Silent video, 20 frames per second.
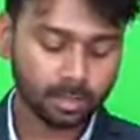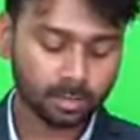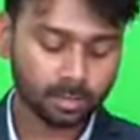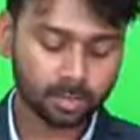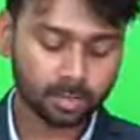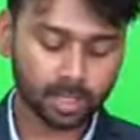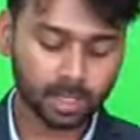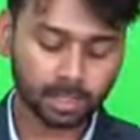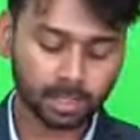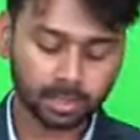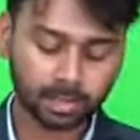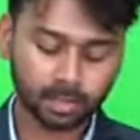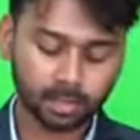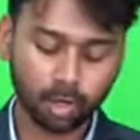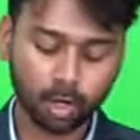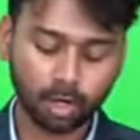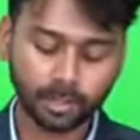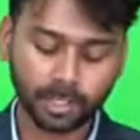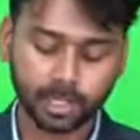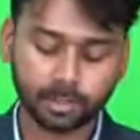Third,
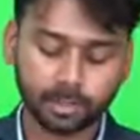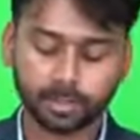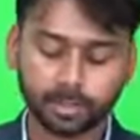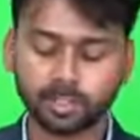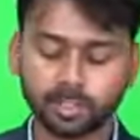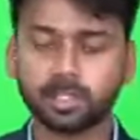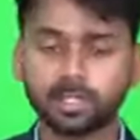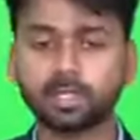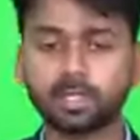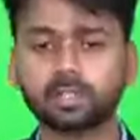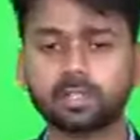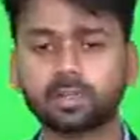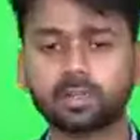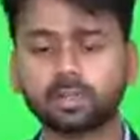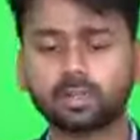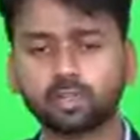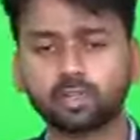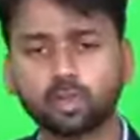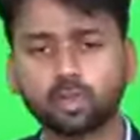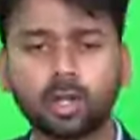not addressing the
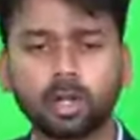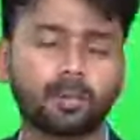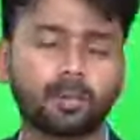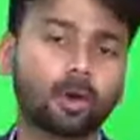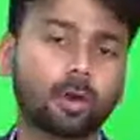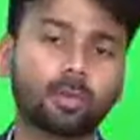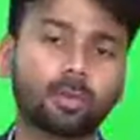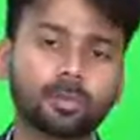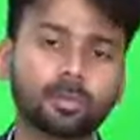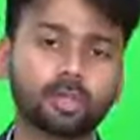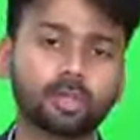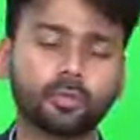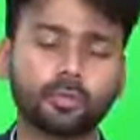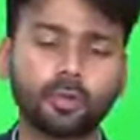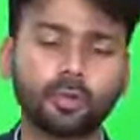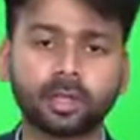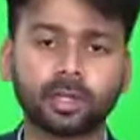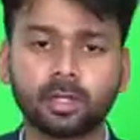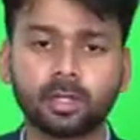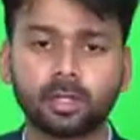structural problems of
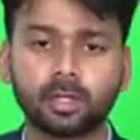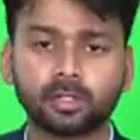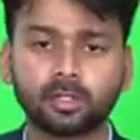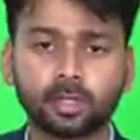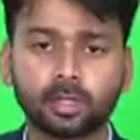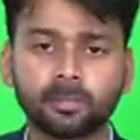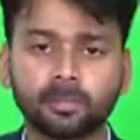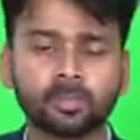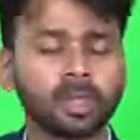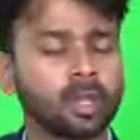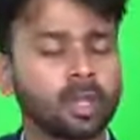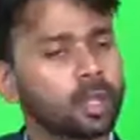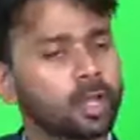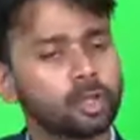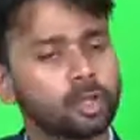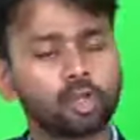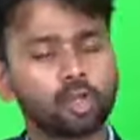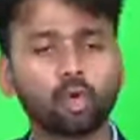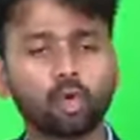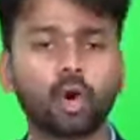agriculture.
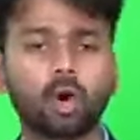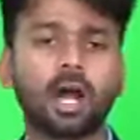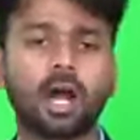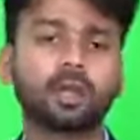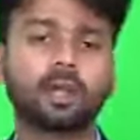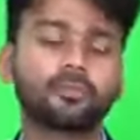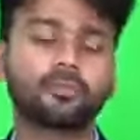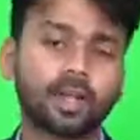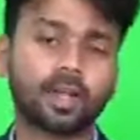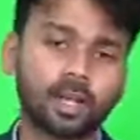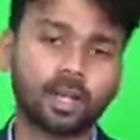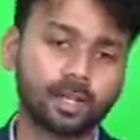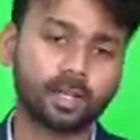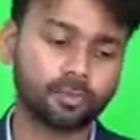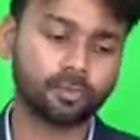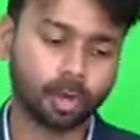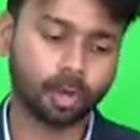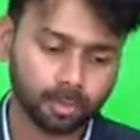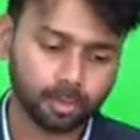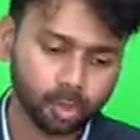You are well
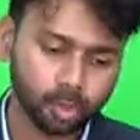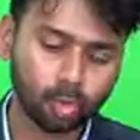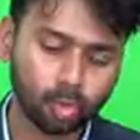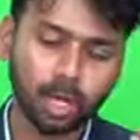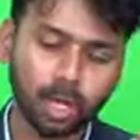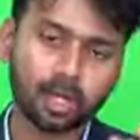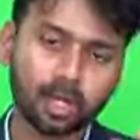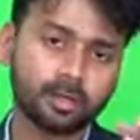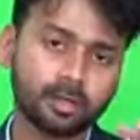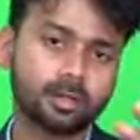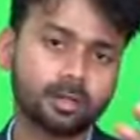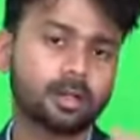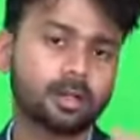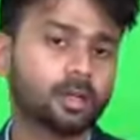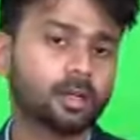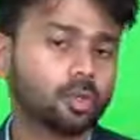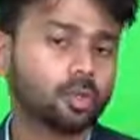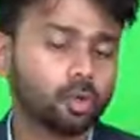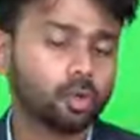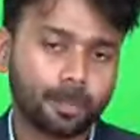informed. You are
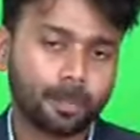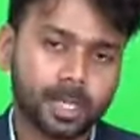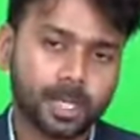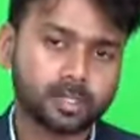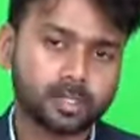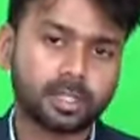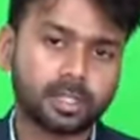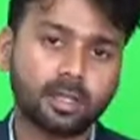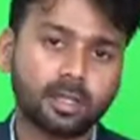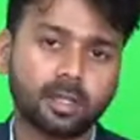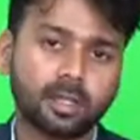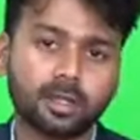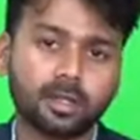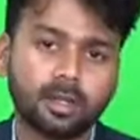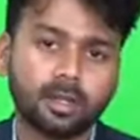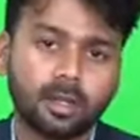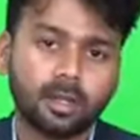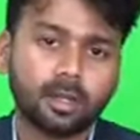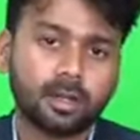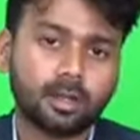UPSC
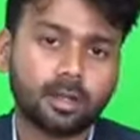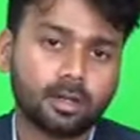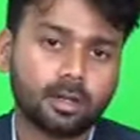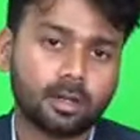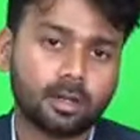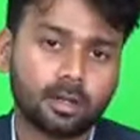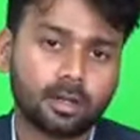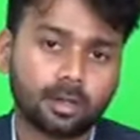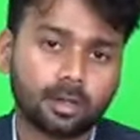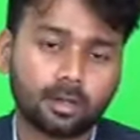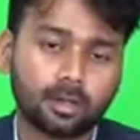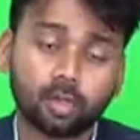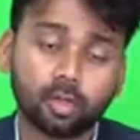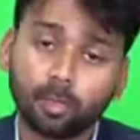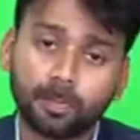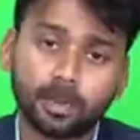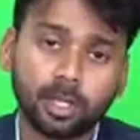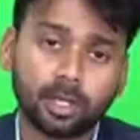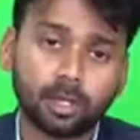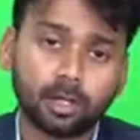
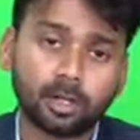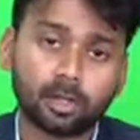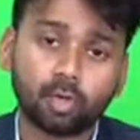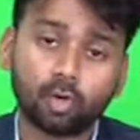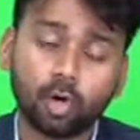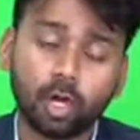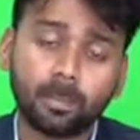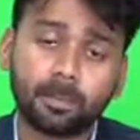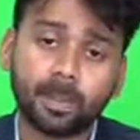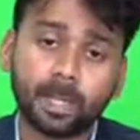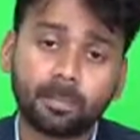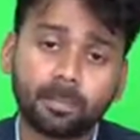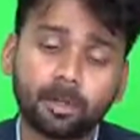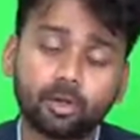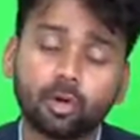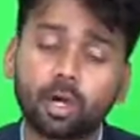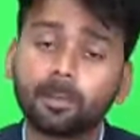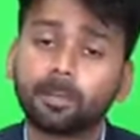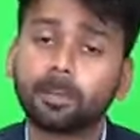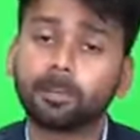you are people
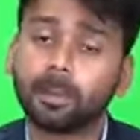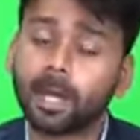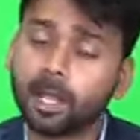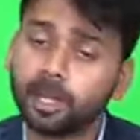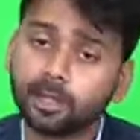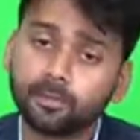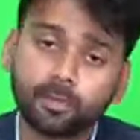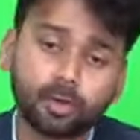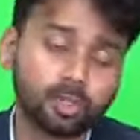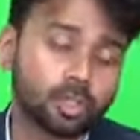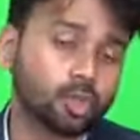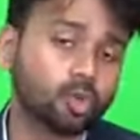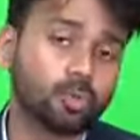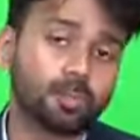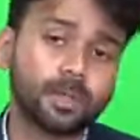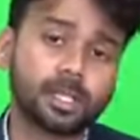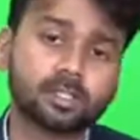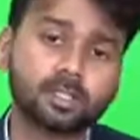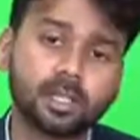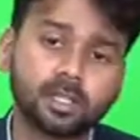who are preparing for the
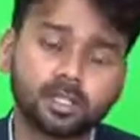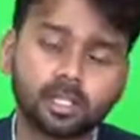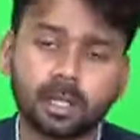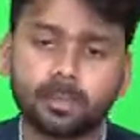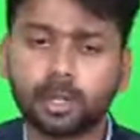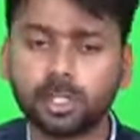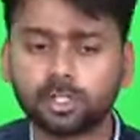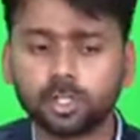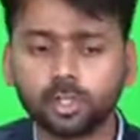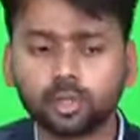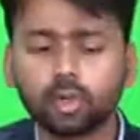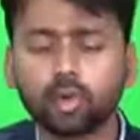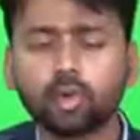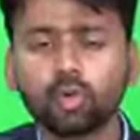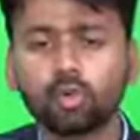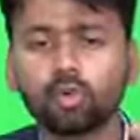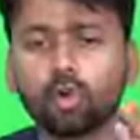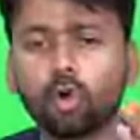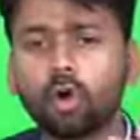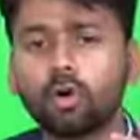UPSC examination. You
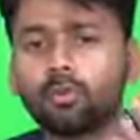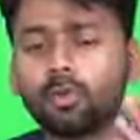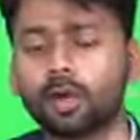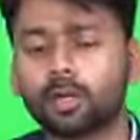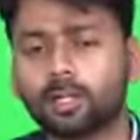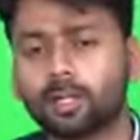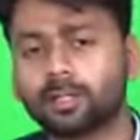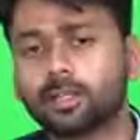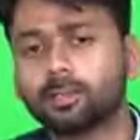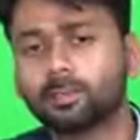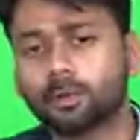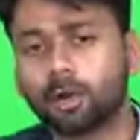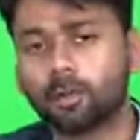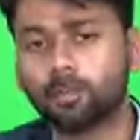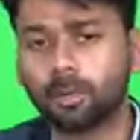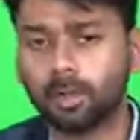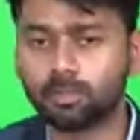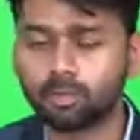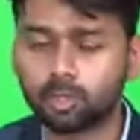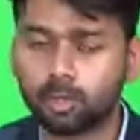know what are the
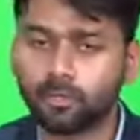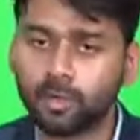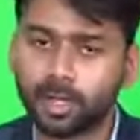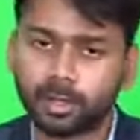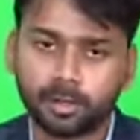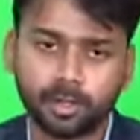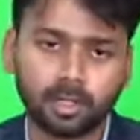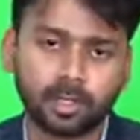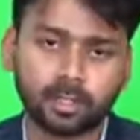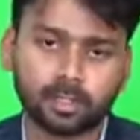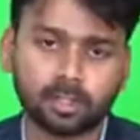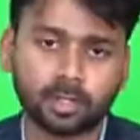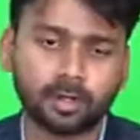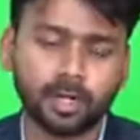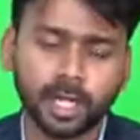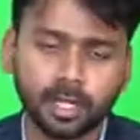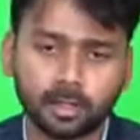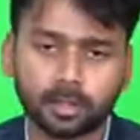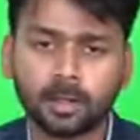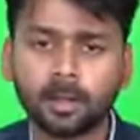problems of agriculture,
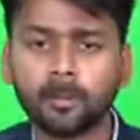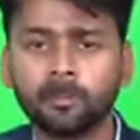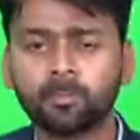right?